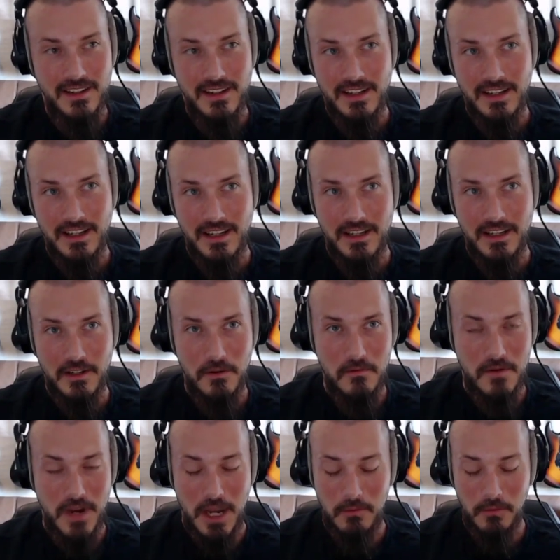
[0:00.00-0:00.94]

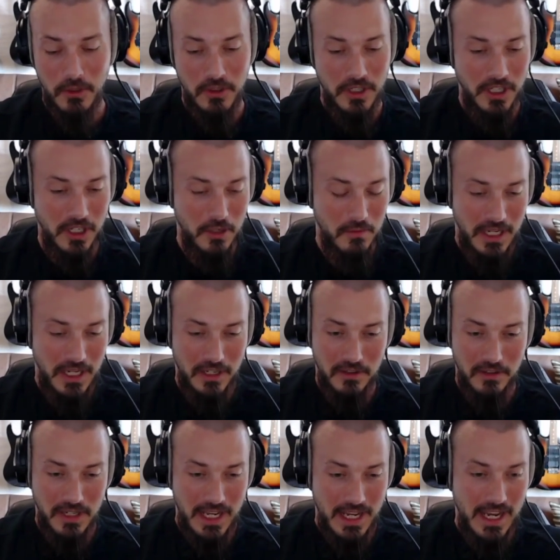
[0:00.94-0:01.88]
I'm learning
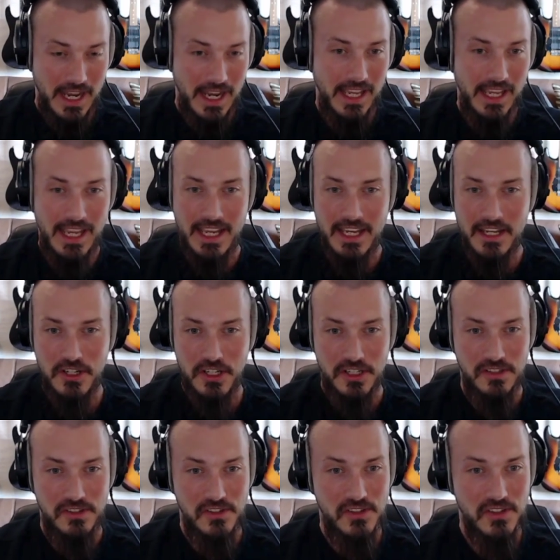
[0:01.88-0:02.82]
about AI
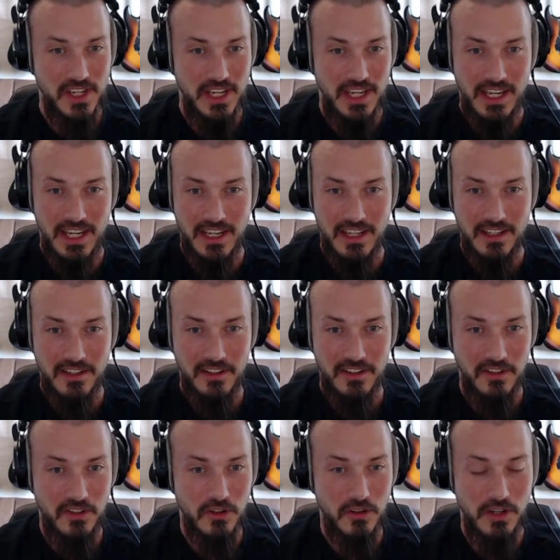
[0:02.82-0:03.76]
agents
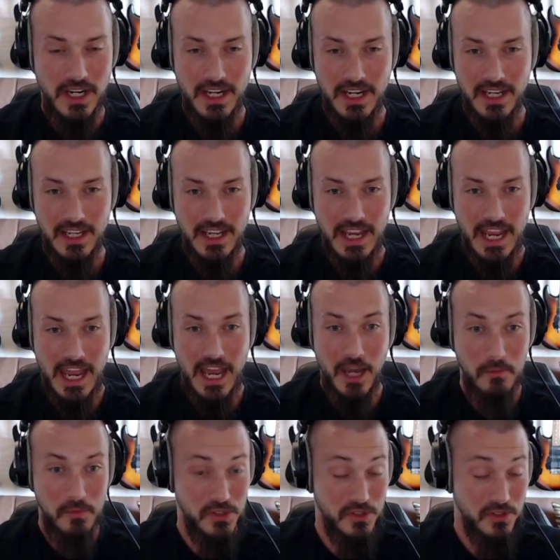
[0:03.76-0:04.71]
and creating
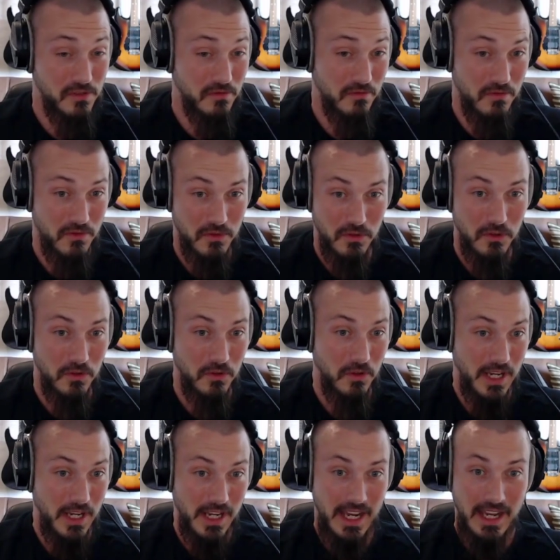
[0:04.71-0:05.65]
apps
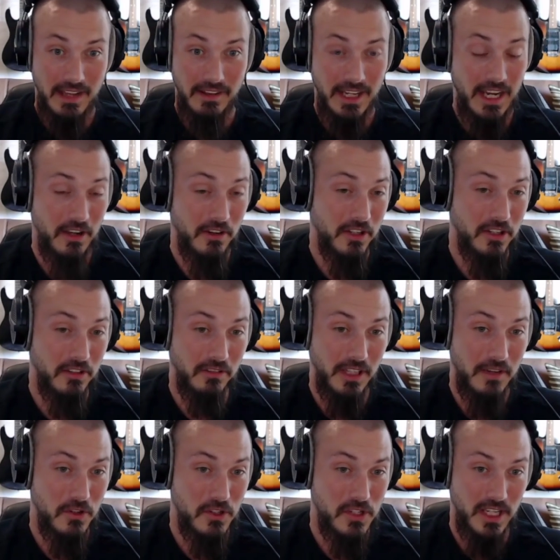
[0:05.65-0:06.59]
through AI. Like, how can you
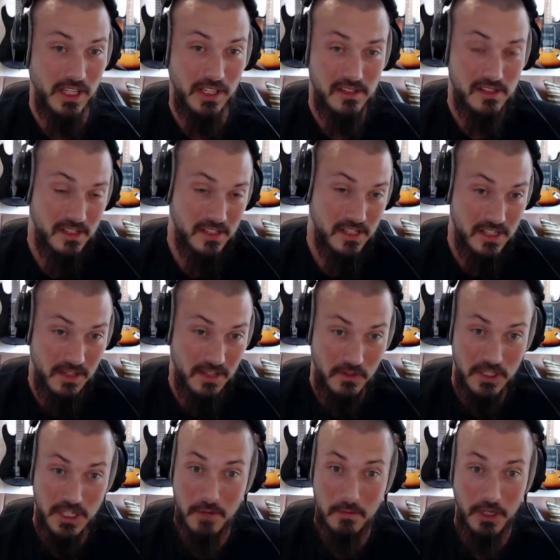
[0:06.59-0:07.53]
leverage that? Because it's a
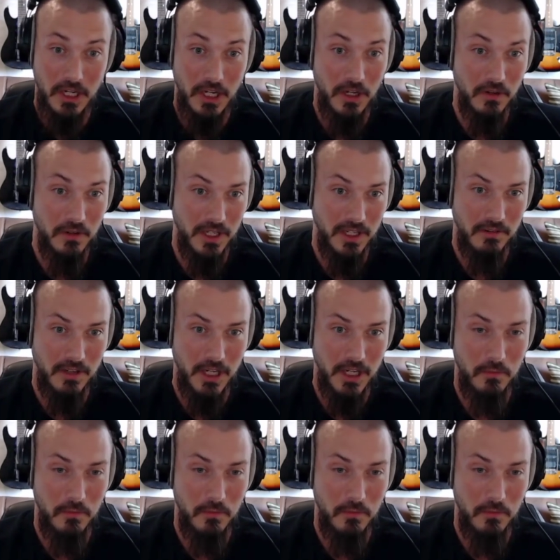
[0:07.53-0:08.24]
different type of coding, right?